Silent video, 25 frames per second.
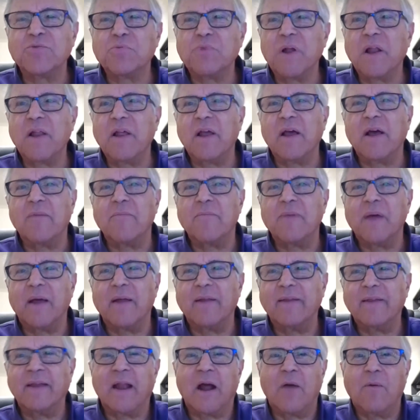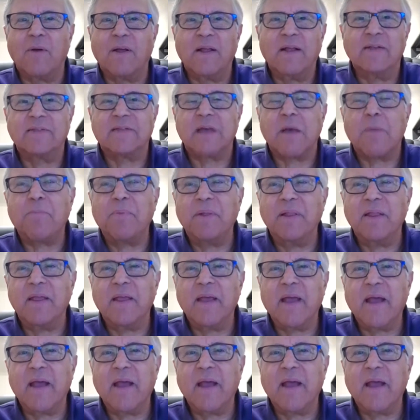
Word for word: really a, a you know, it's up in the